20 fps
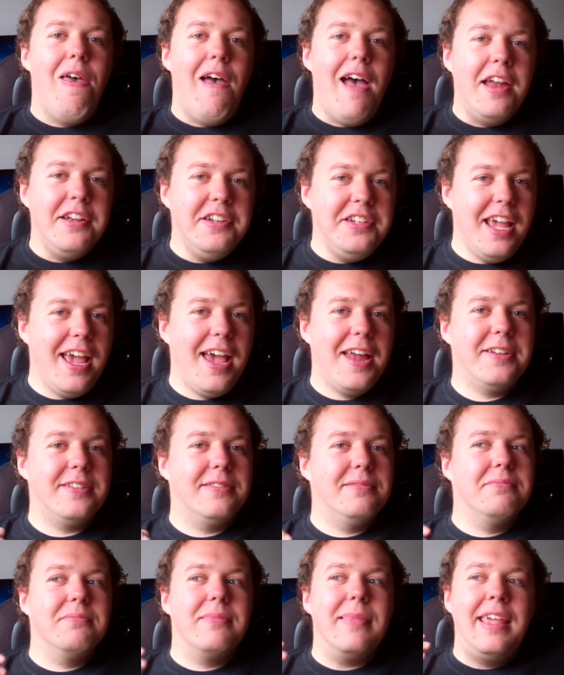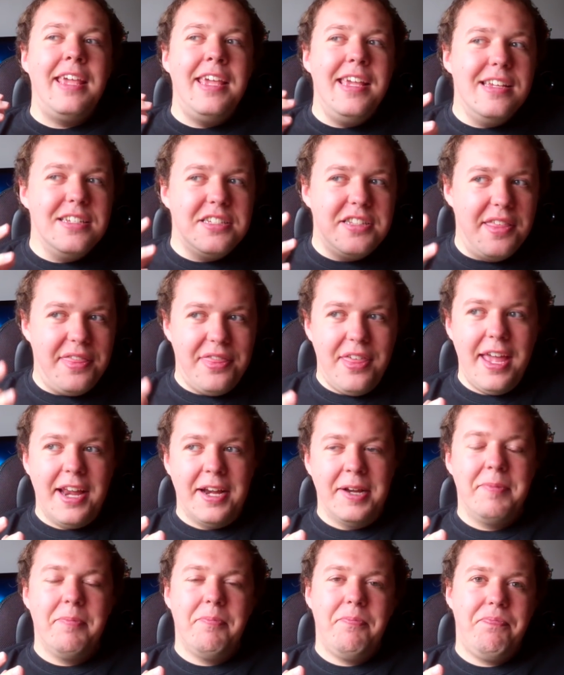And yet, here's the
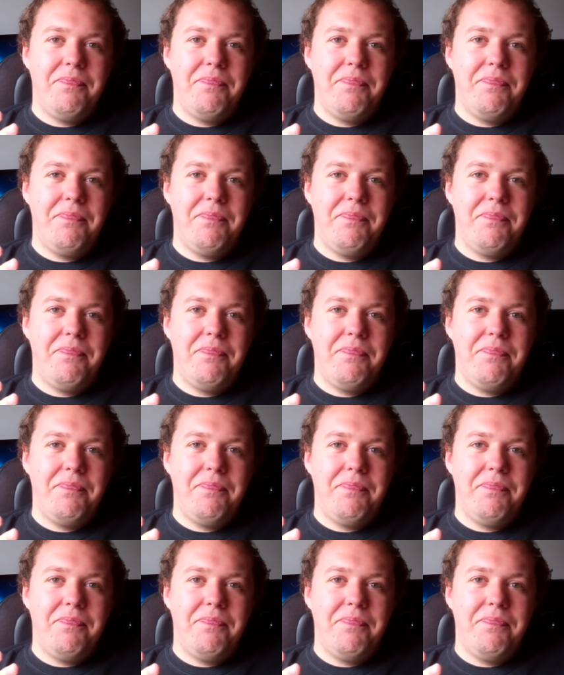thing.